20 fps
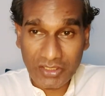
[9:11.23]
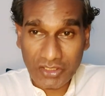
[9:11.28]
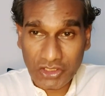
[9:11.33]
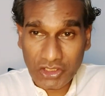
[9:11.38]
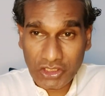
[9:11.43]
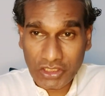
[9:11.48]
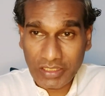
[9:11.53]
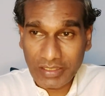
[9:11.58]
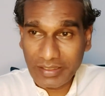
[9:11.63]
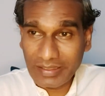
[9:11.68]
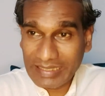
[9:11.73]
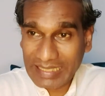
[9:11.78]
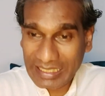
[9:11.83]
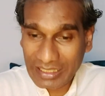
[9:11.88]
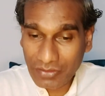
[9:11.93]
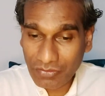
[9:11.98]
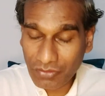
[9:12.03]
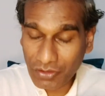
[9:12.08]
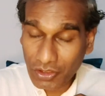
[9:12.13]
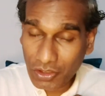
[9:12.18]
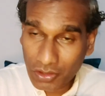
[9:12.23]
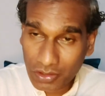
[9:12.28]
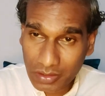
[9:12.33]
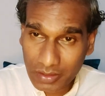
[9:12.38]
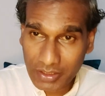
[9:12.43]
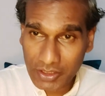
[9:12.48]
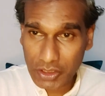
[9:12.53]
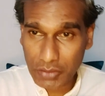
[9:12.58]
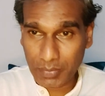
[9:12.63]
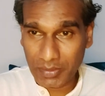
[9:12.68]
we are this perishable
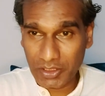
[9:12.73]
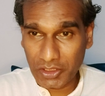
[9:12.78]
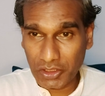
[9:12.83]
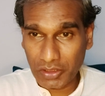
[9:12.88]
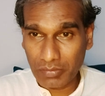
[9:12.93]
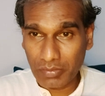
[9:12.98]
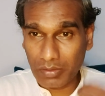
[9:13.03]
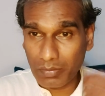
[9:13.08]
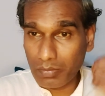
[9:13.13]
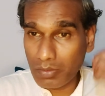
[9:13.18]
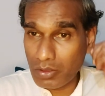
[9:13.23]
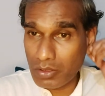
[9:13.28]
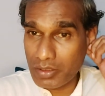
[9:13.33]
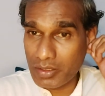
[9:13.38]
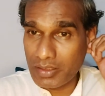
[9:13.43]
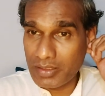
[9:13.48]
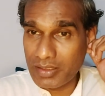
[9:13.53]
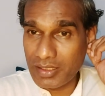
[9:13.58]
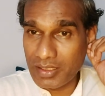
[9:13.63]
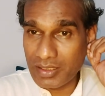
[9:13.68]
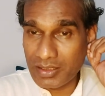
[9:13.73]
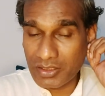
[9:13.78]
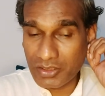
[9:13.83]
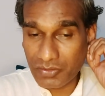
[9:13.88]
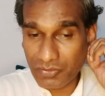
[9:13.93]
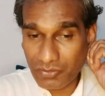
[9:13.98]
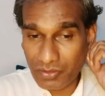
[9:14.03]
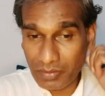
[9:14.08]
body that we become